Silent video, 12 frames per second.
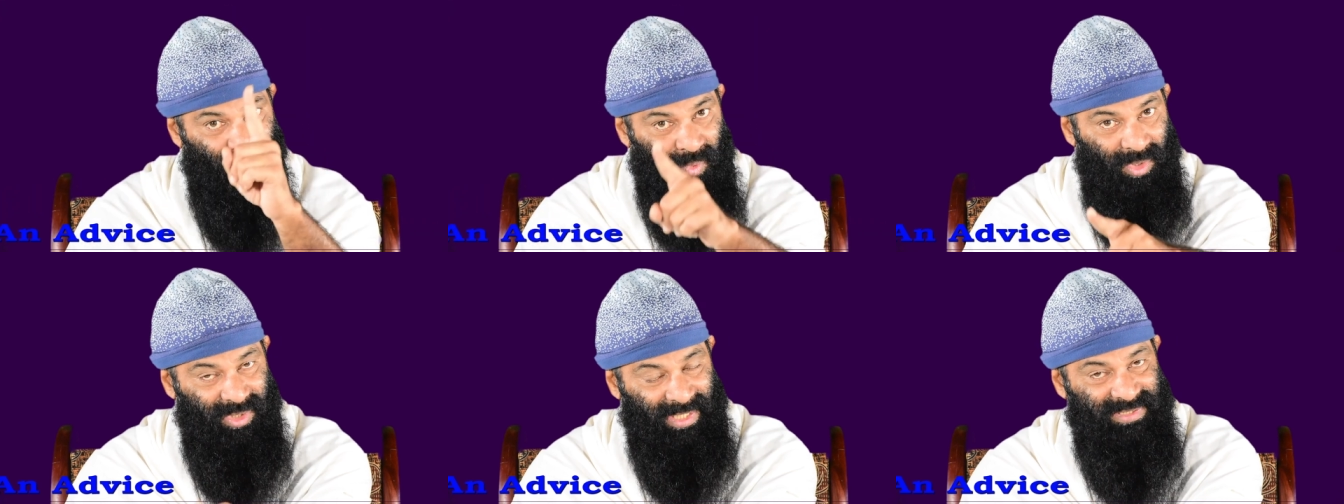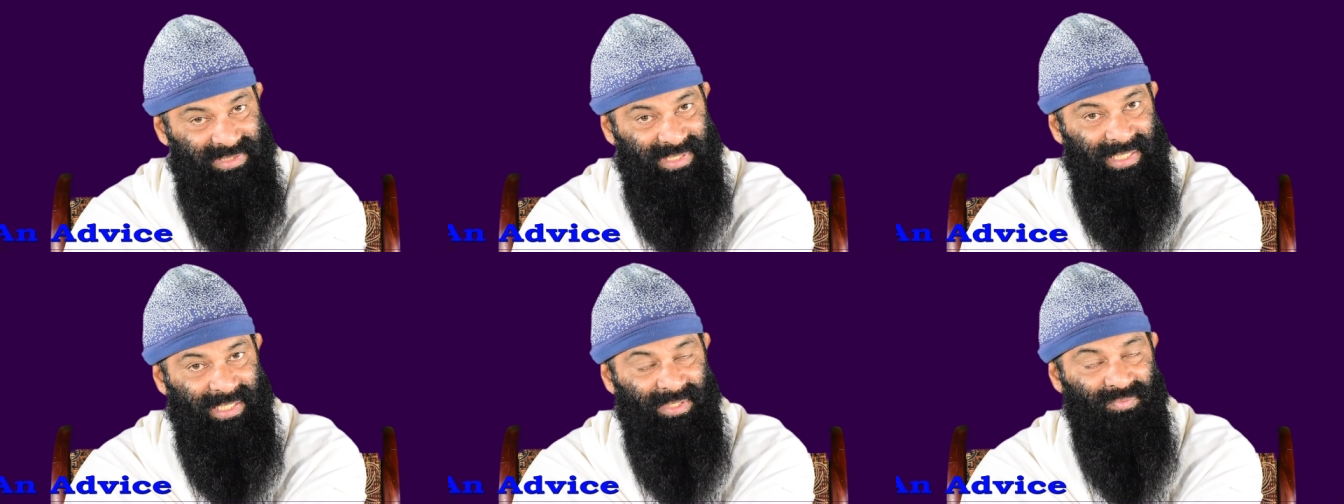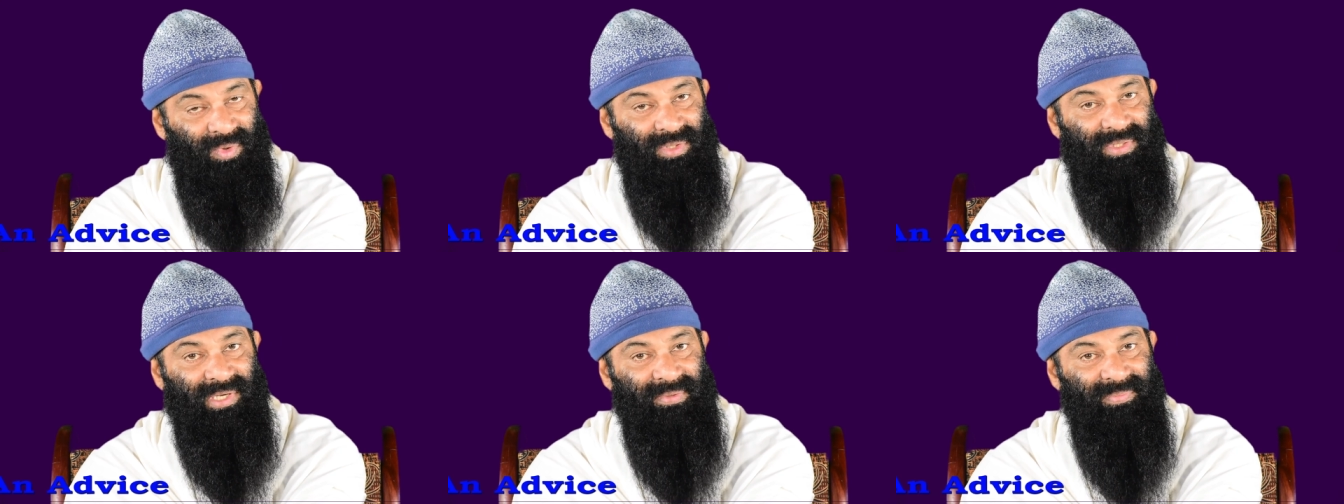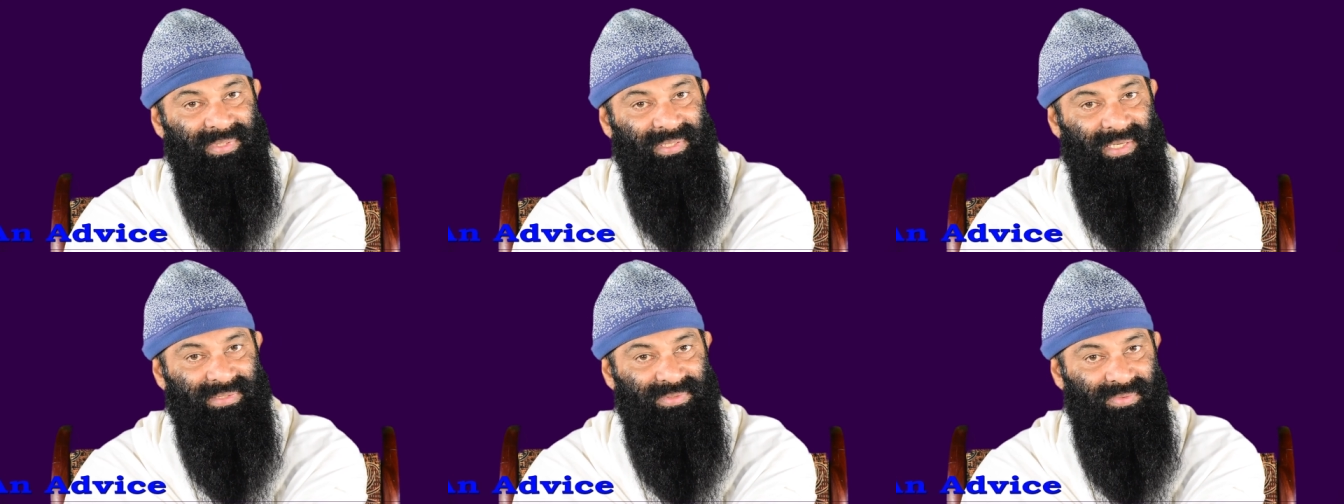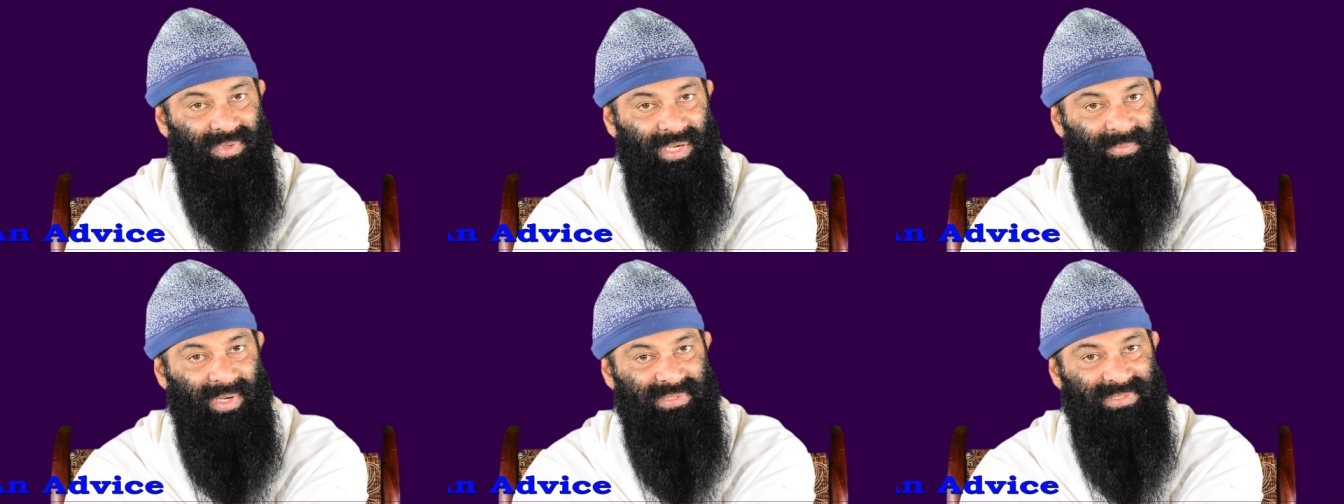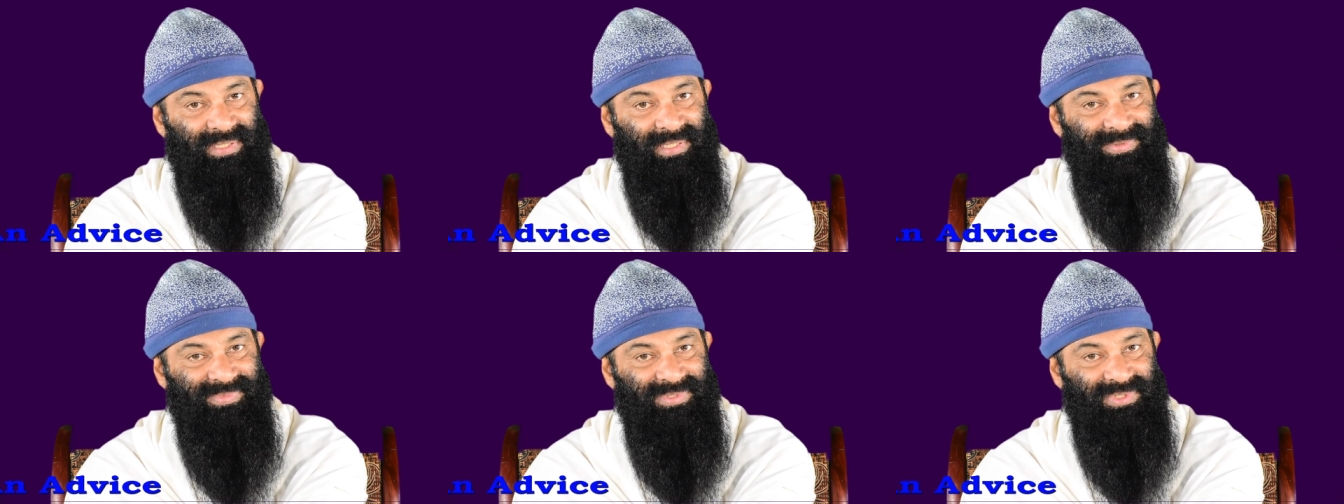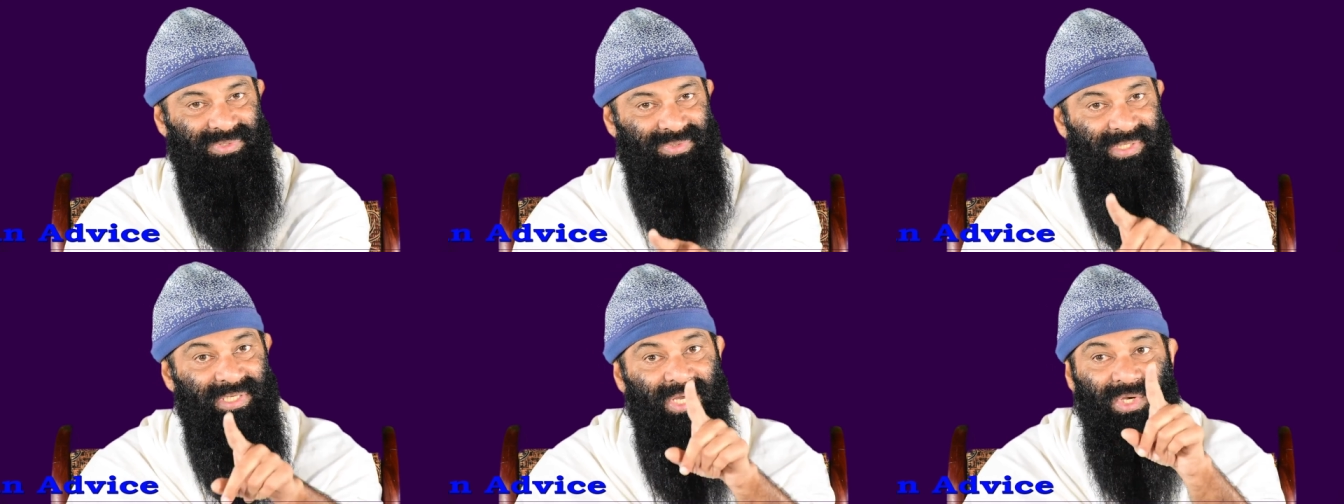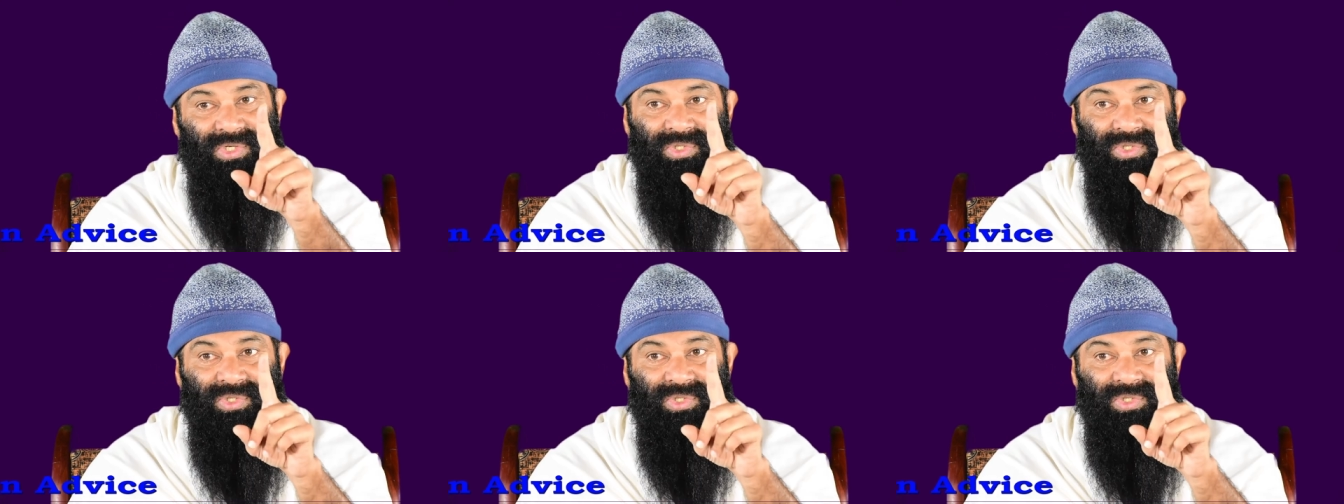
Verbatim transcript: What exactly what government does, I am asking government to do it.